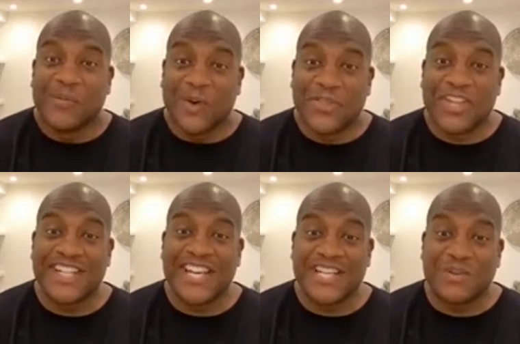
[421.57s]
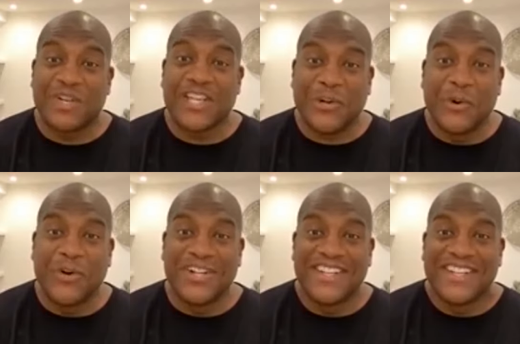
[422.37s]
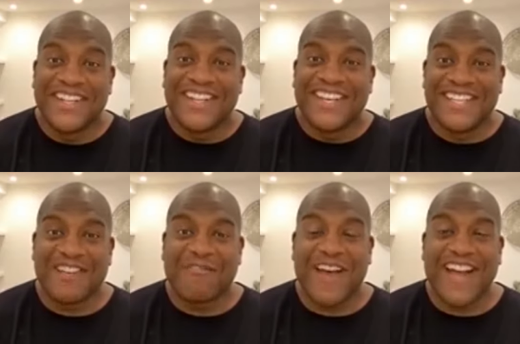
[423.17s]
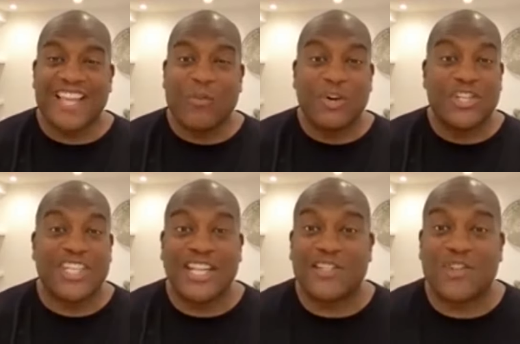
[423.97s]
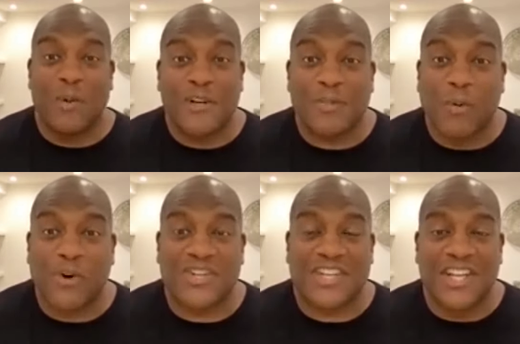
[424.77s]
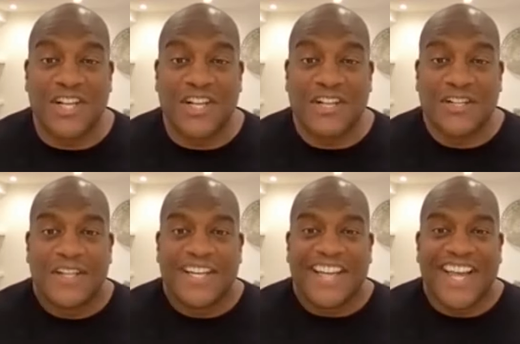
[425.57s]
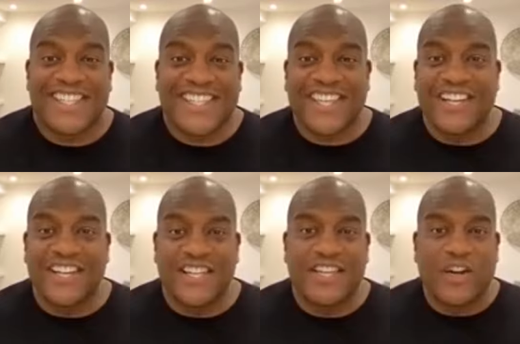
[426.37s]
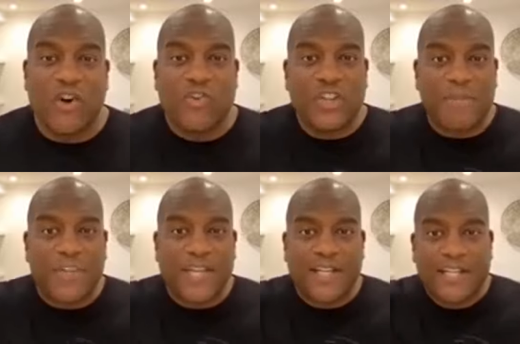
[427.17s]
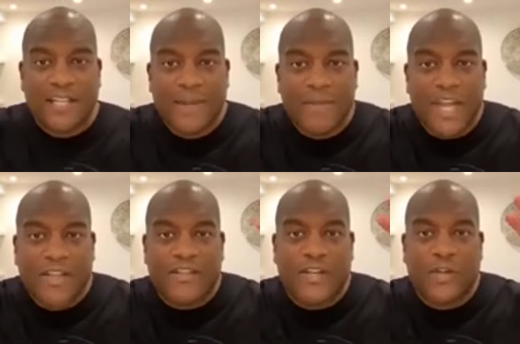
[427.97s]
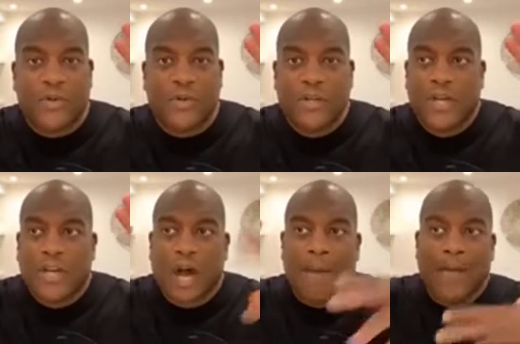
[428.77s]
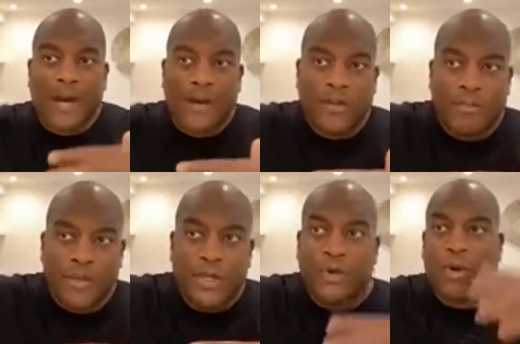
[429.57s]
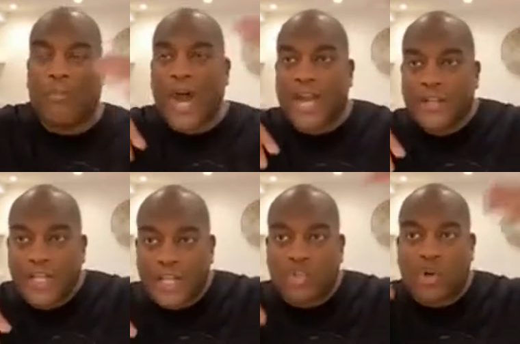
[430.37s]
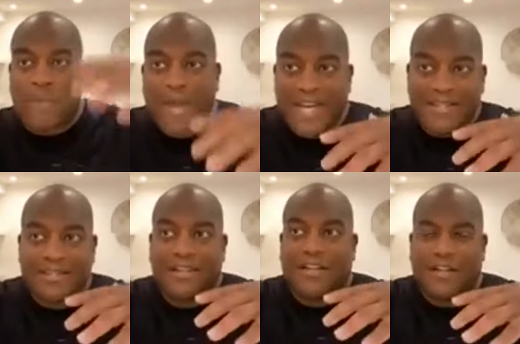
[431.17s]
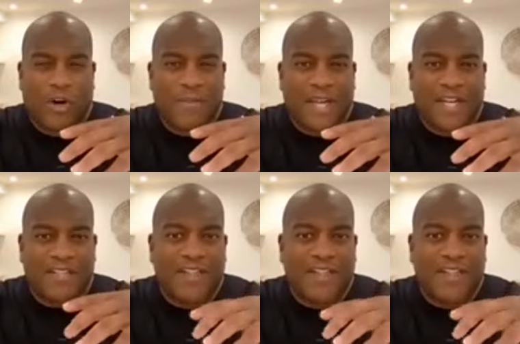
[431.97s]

One thing that's really cool is the fact that we're seeing so much more skill and skill isn't only being limited to a Mario Lemieux or Brian Leetch or a Mess. You know what I mean?